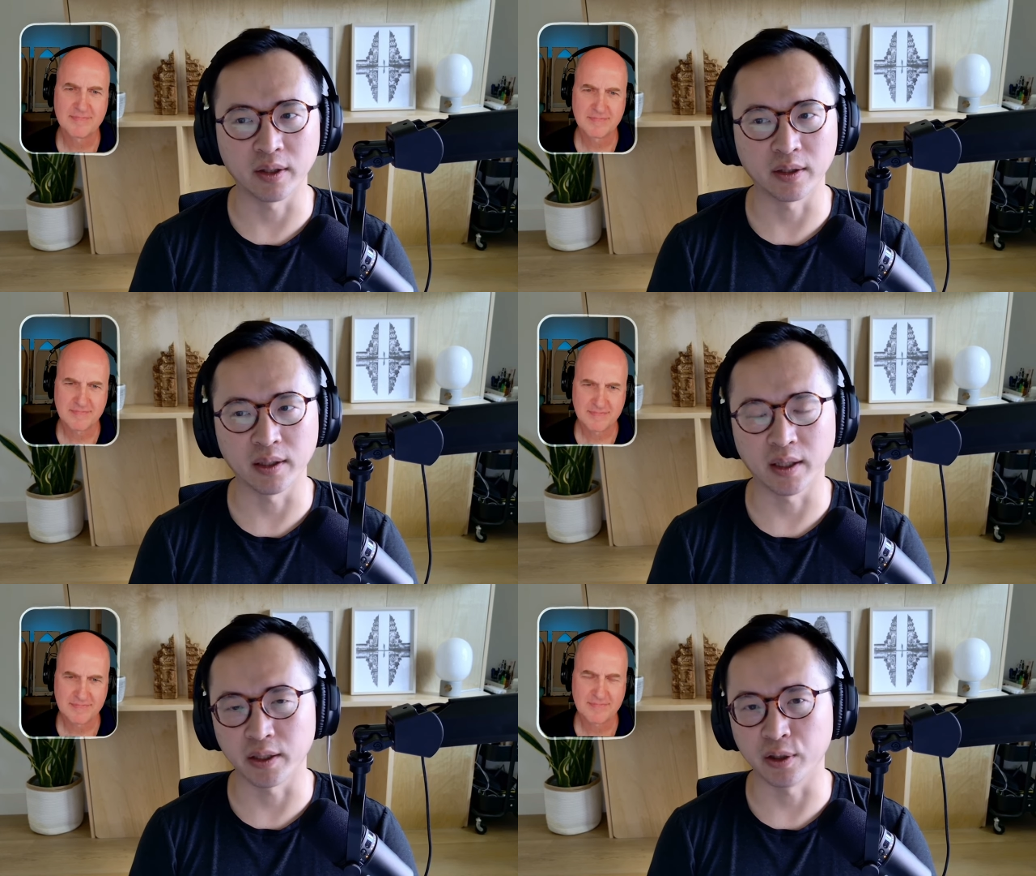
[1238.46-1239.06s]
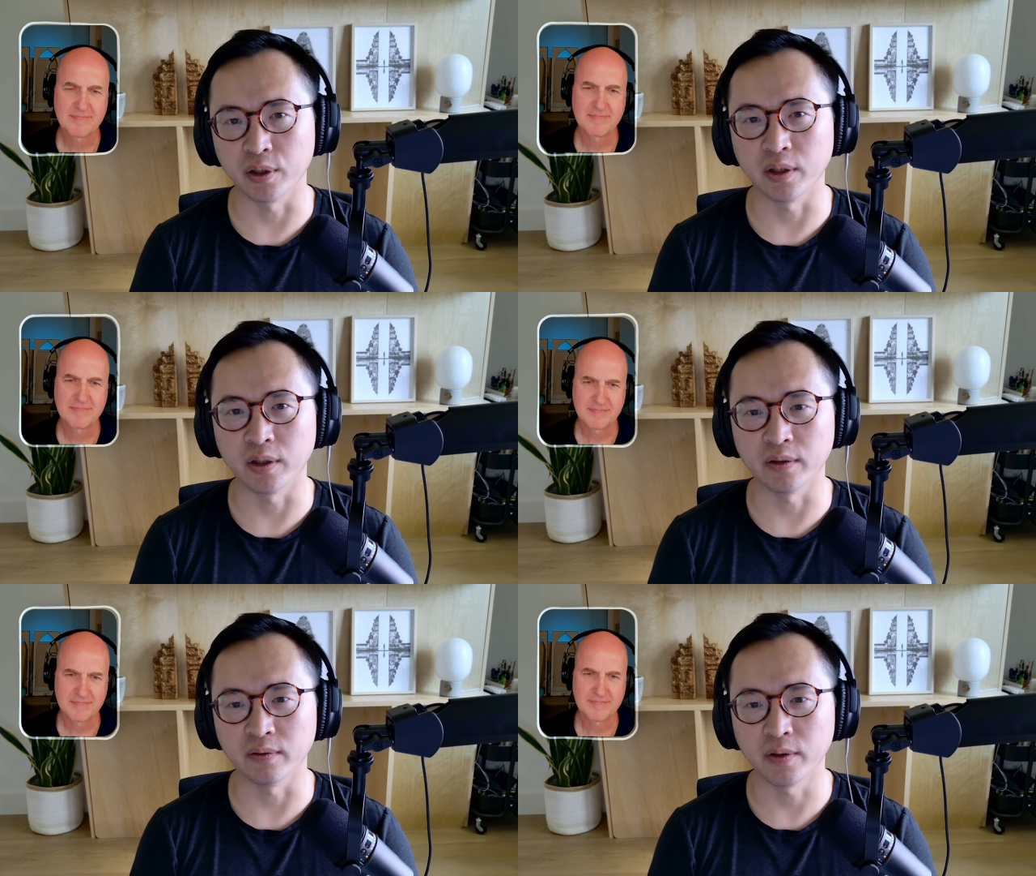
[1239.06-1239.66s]
Speaker 1: the likelihood
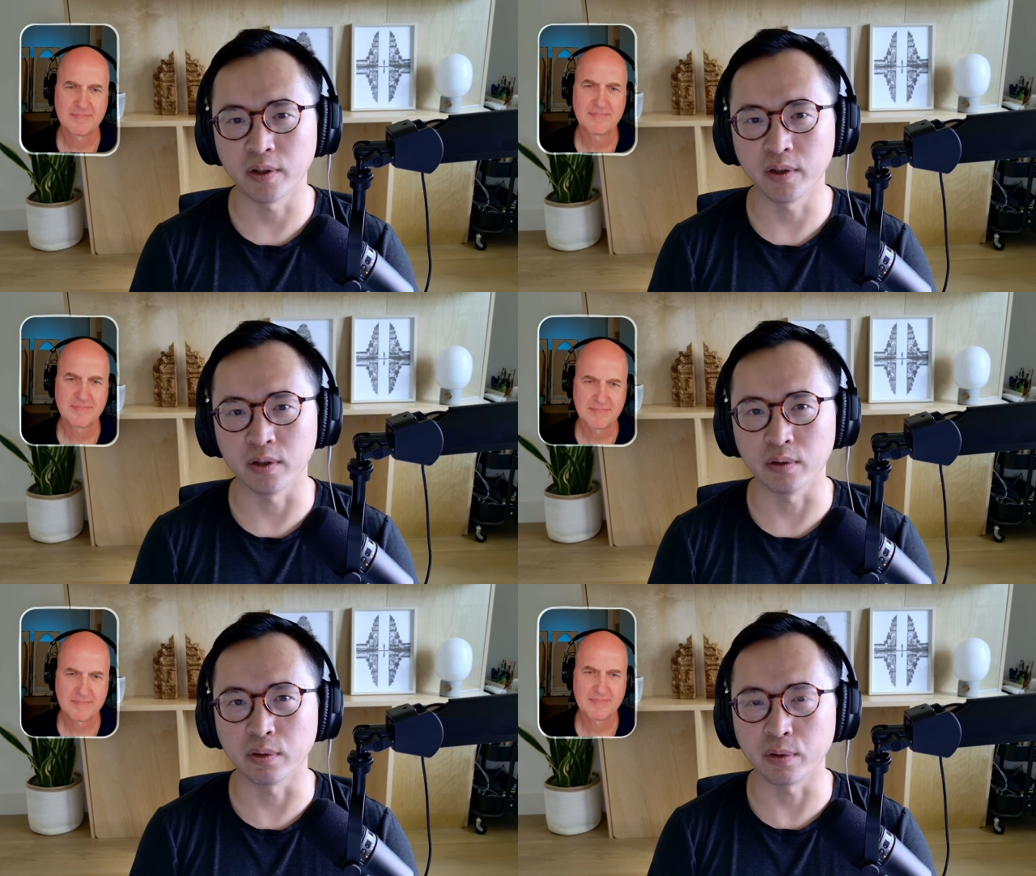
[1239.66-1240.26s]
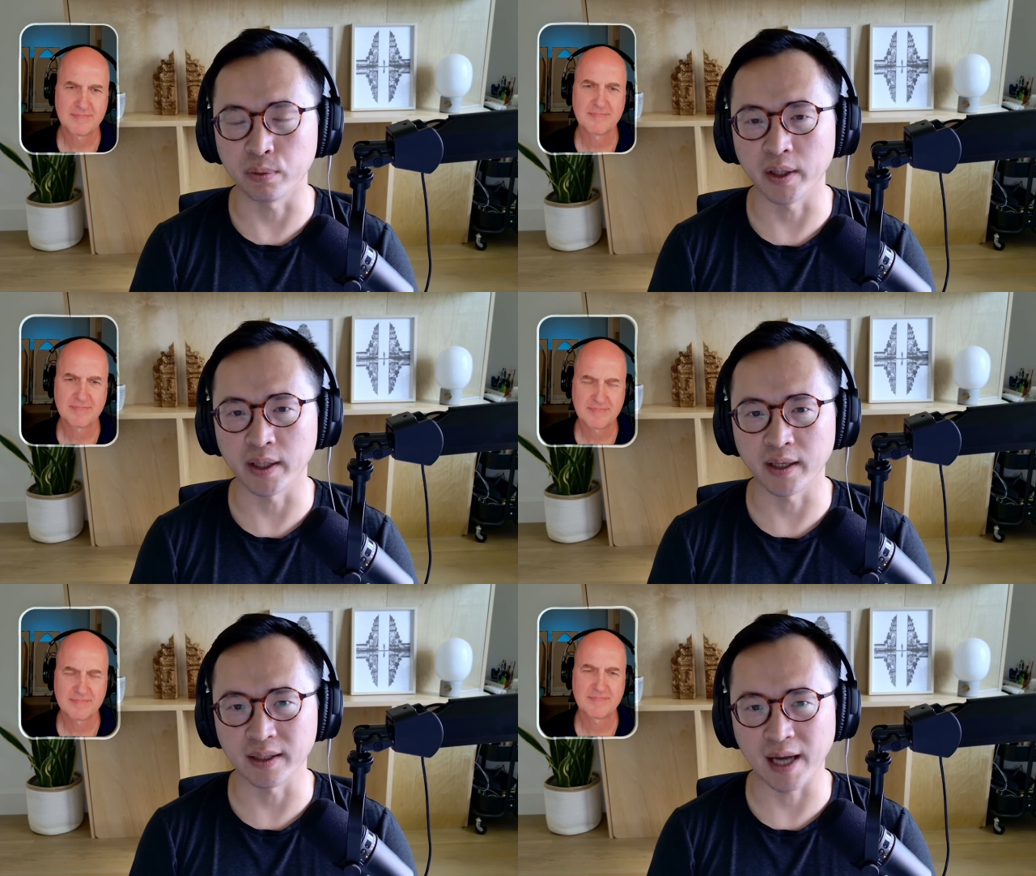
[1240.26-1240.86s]
of you creating
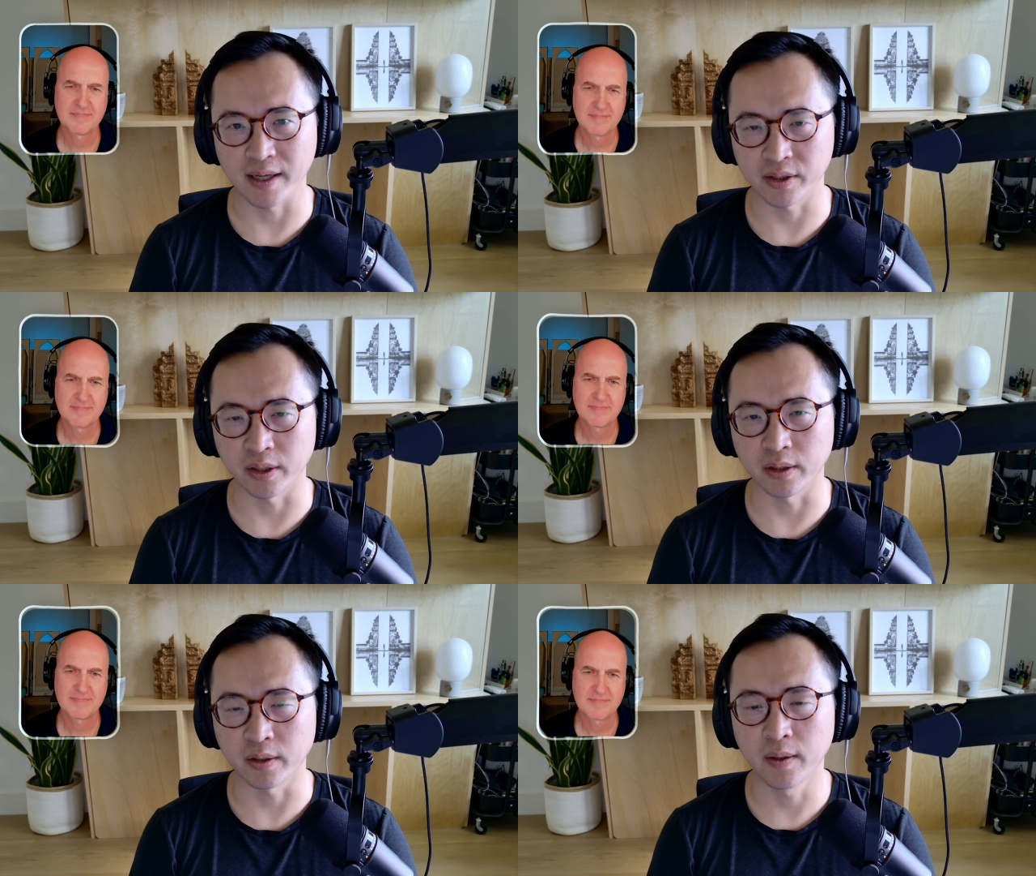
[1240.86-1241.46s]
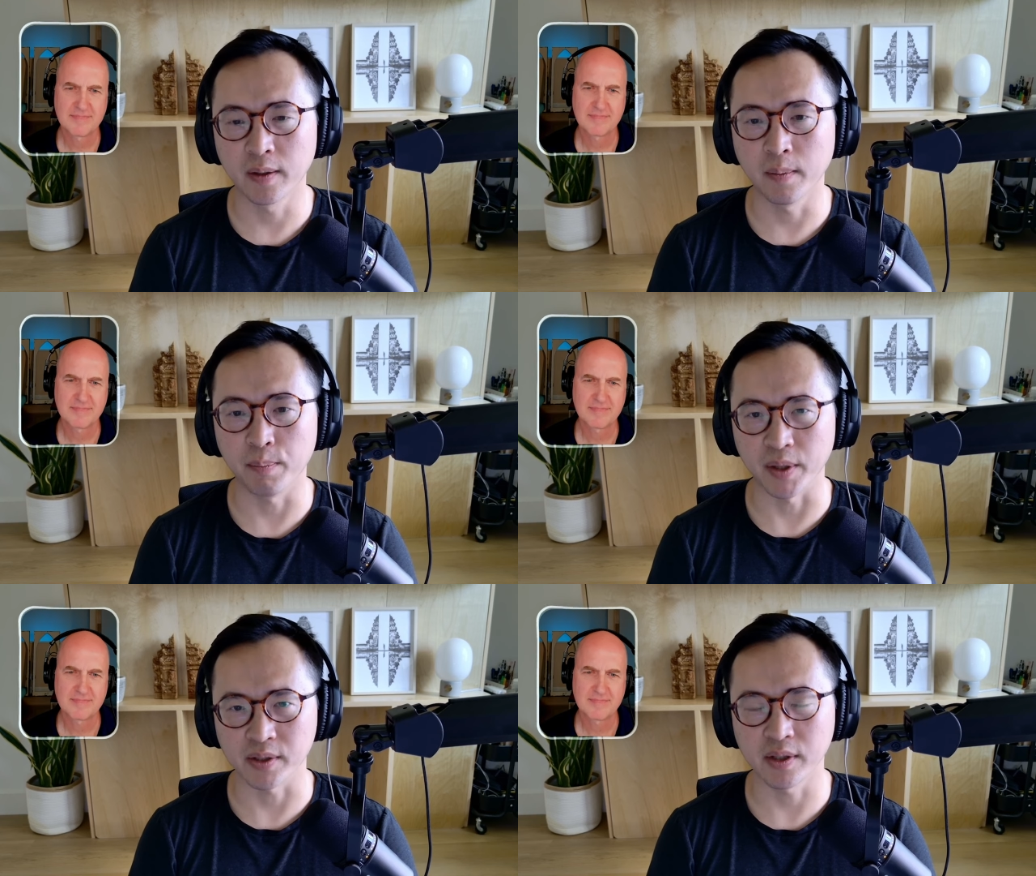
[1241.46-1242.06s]
a lasting
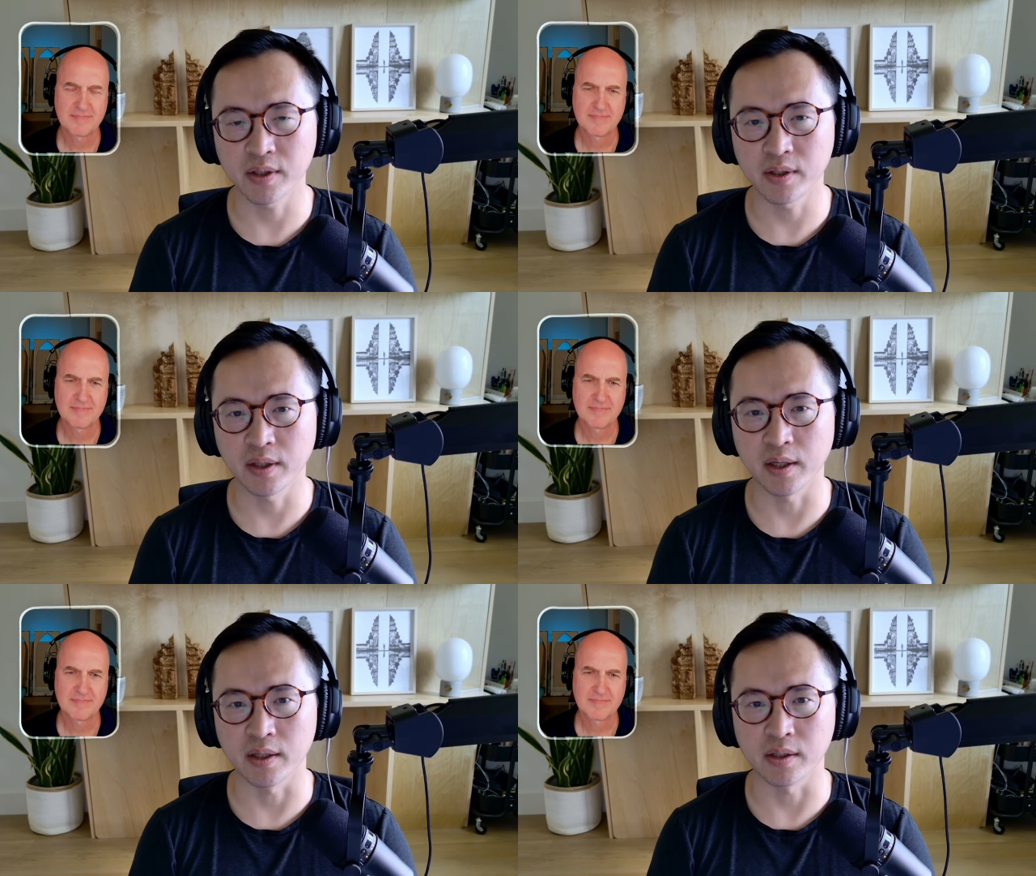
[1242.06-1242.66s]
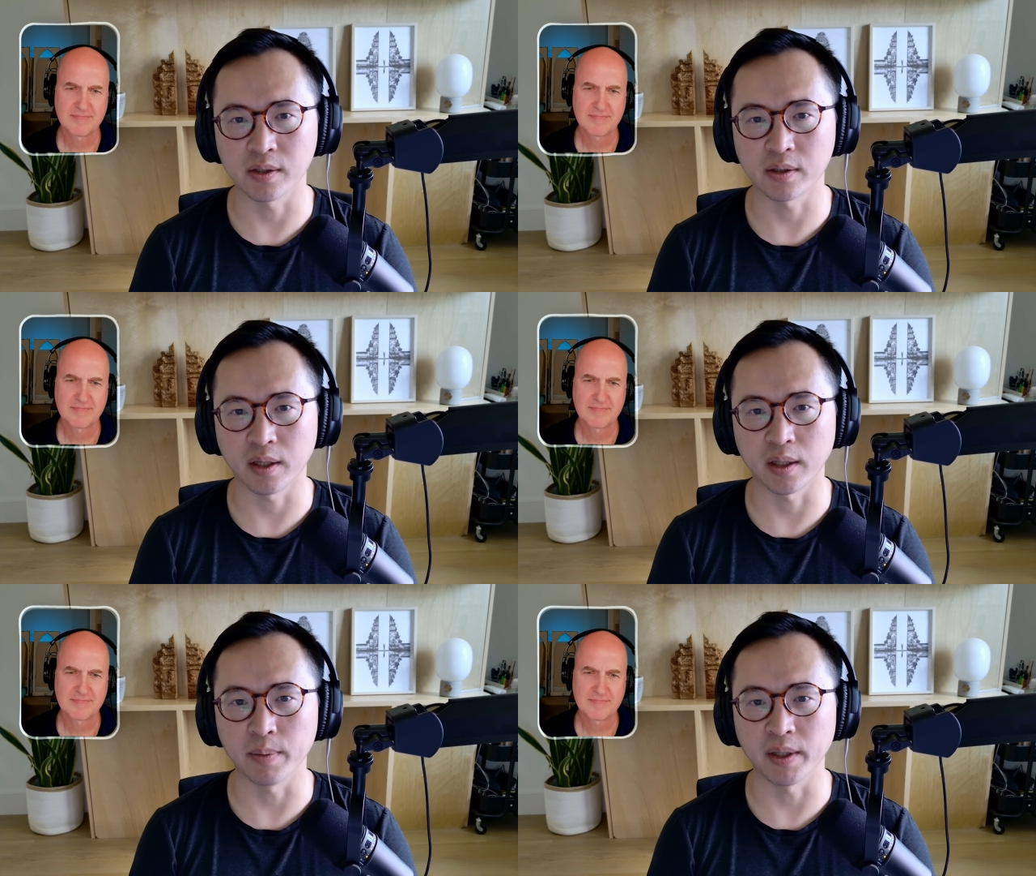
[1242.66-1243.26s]
business is going to be